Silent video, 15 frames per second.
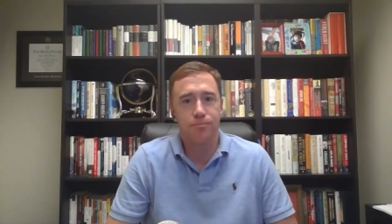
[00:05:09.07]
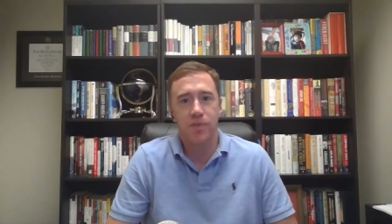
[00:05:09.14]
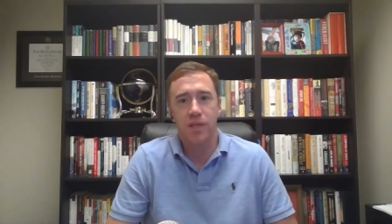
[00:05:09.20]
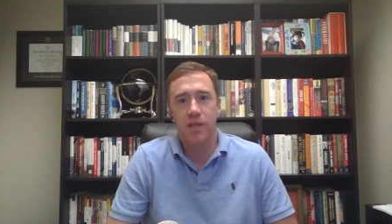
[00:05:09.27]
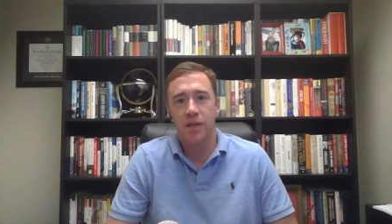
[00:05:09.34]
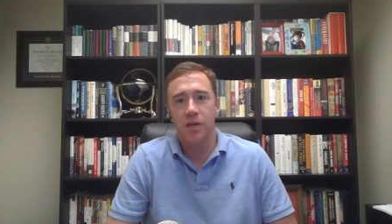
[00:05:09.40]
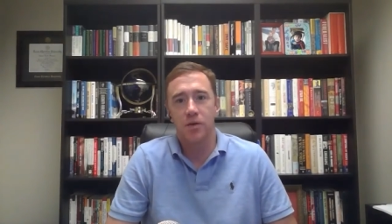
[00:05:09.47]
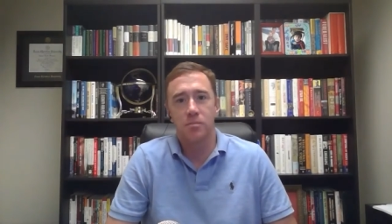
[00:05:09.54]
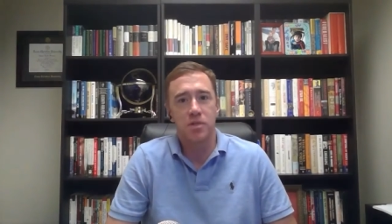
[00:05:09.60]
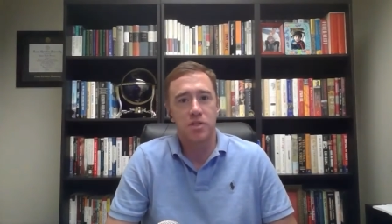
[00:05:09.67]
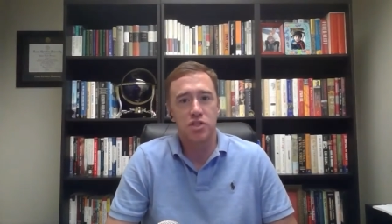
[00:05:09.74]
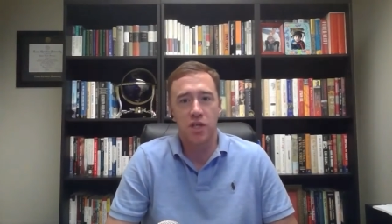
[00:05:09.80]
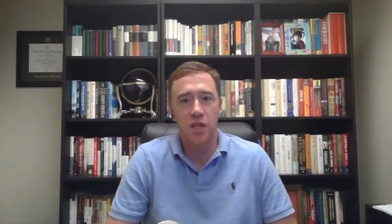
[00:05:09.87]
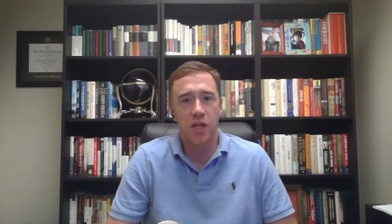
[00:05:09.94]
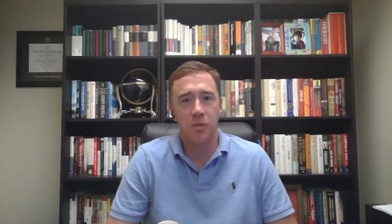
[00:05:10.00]
you know,
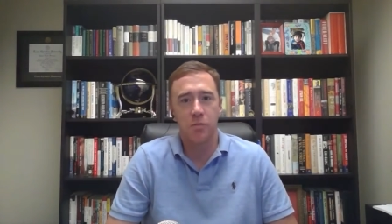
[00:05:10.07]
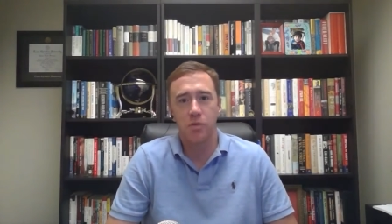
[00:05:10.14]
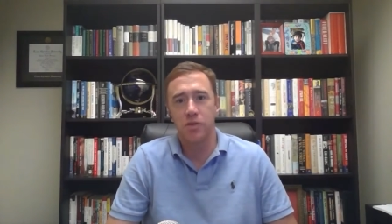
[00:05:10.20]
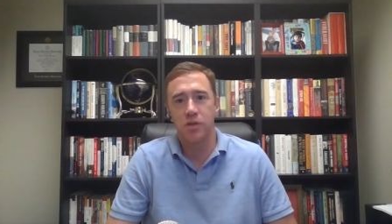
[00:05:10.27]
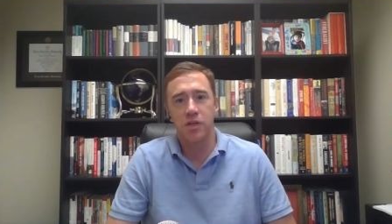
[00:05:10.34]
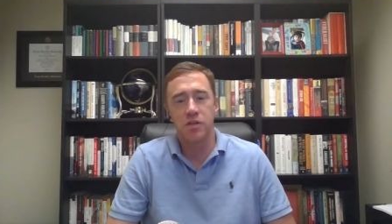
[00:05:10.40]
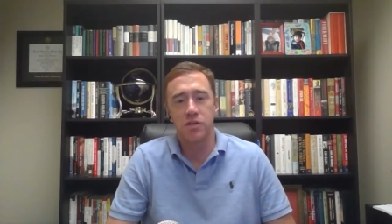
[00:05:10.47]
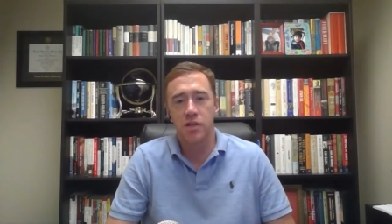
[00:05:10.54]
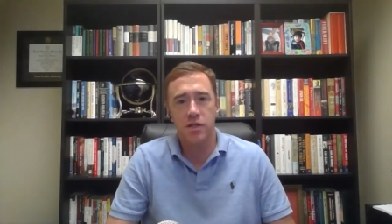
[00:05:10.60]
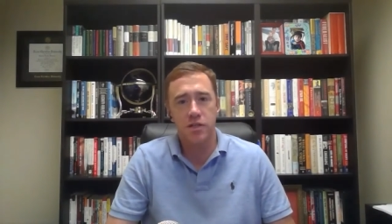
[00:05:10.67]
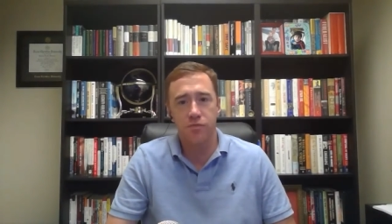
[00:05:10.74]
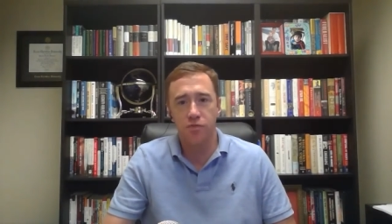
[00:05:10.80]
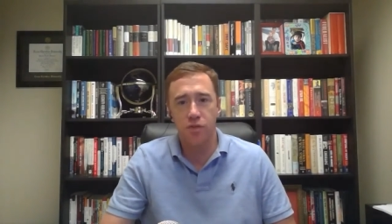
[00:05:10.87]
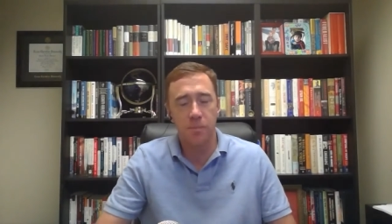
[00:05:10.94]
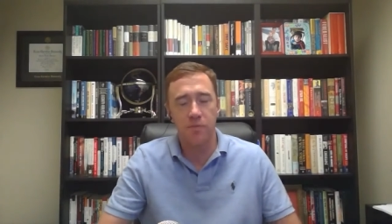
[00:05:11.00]
machine where you can
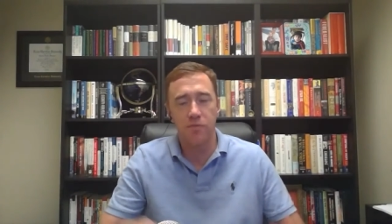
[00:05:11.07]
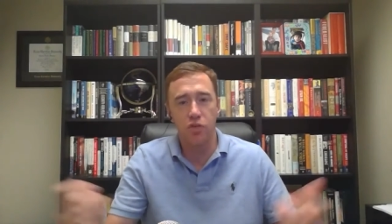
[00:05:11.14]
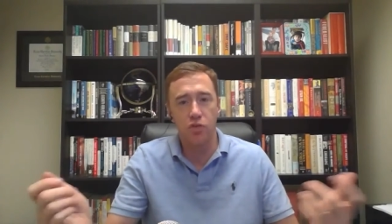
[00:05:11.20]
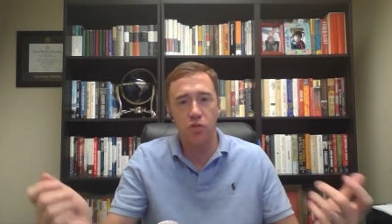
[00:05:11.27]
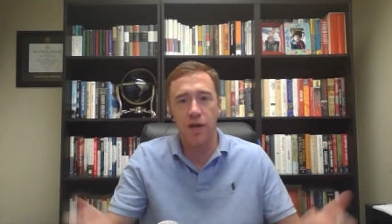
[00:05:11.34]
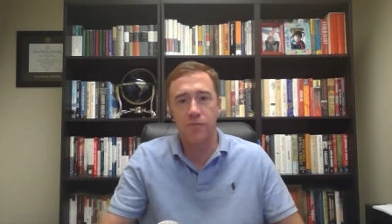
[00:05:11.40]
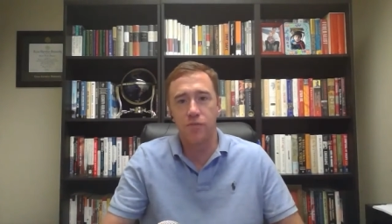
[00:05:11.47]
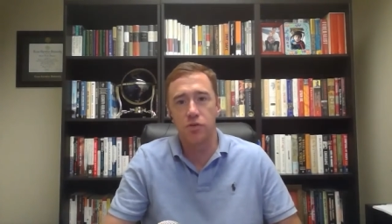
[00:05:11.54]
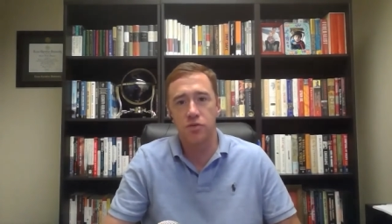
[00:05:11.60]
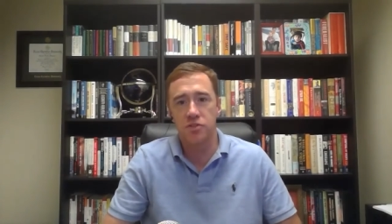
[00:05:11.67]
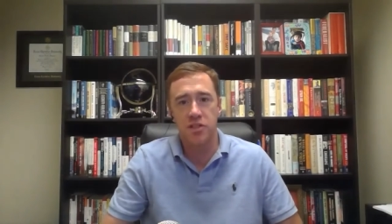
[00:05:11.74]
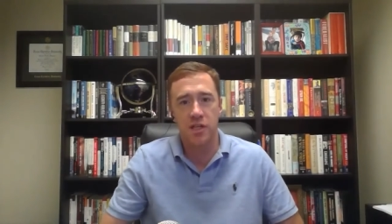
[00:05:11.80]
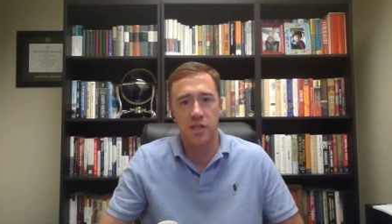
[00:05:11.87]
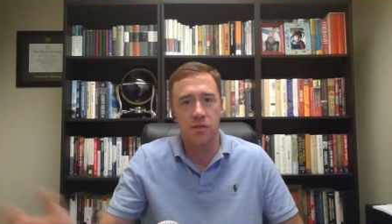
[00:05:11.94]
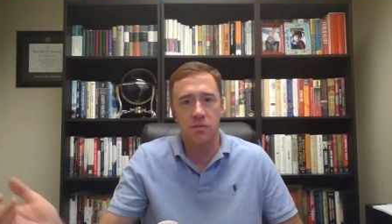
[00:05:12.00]
just flip a few levers
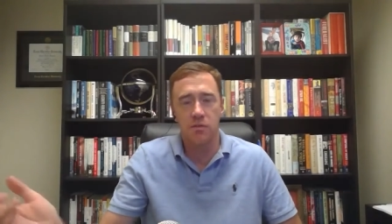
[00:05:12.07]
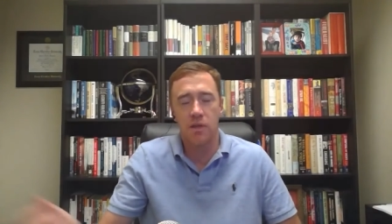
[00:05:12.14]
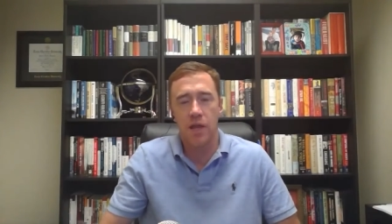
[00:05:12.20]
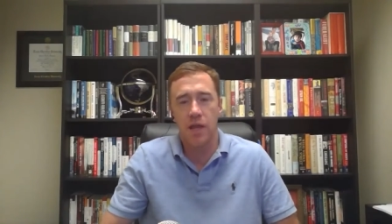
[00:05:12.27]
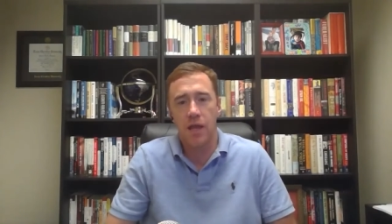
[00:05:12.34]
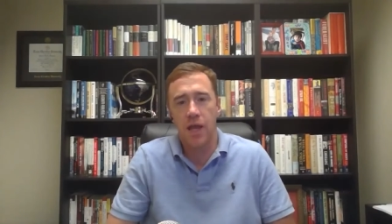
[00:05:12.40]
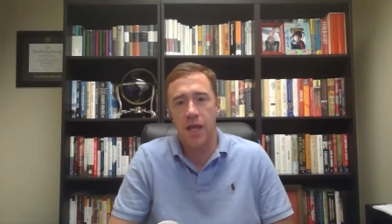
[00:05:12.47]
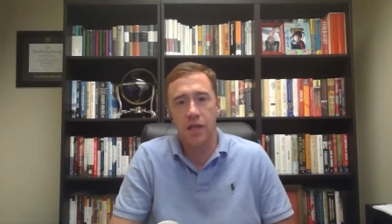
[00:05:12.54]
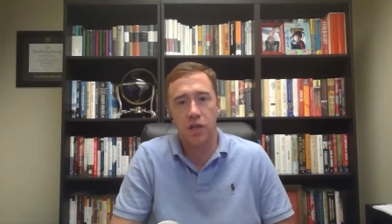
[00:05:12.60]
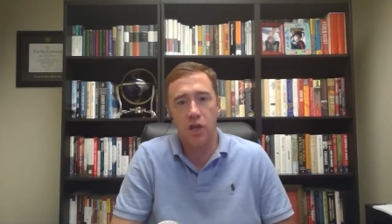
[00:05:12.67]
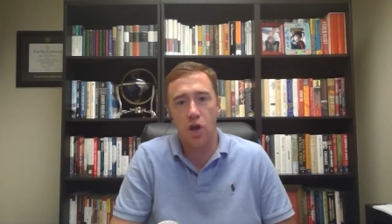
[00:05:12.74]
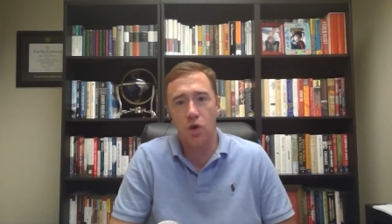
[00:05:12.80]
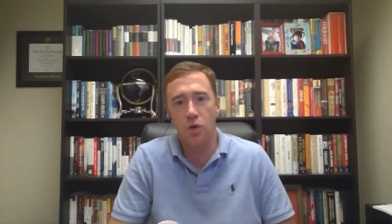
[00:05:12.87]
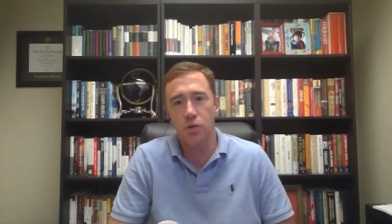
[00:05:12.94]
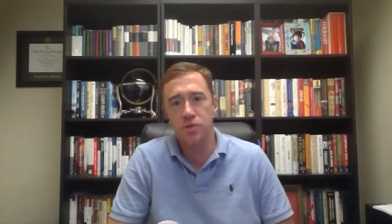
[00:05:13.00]
and, and it
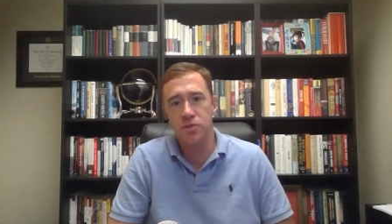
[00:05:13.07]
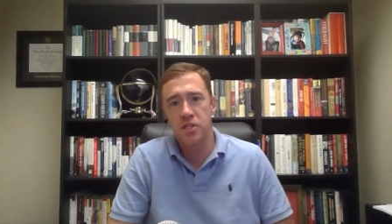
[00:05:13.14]
goes.